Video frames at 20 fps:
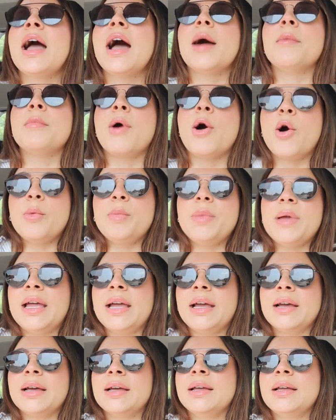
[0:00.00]
I'm
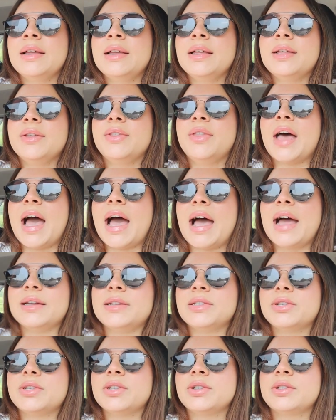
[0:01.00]
hoping that
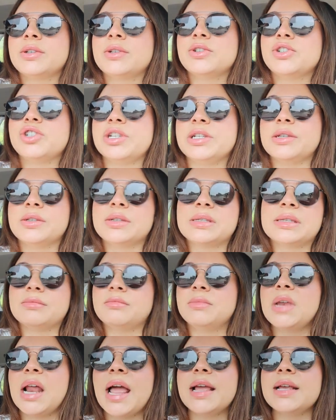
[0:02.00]
she's
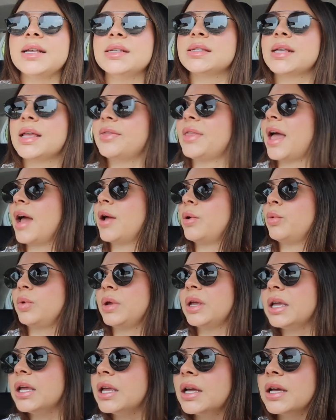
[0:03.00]
nice and that
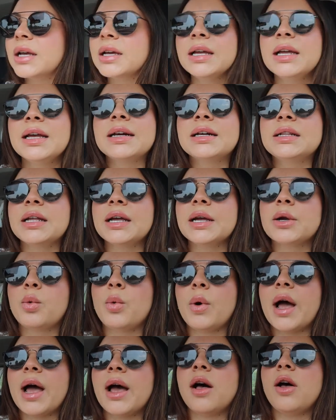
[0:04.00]
we click
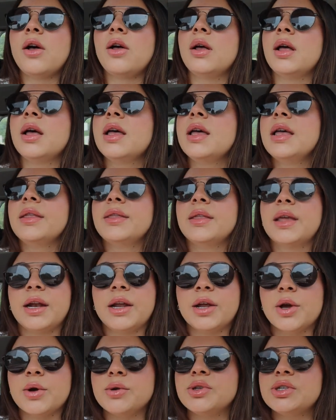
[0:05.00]
well and
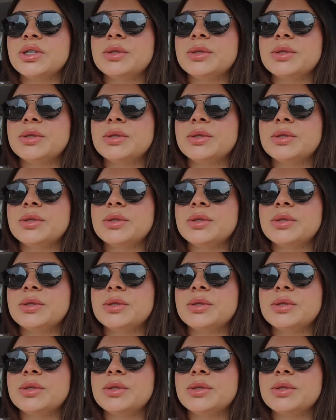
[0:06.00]
it goes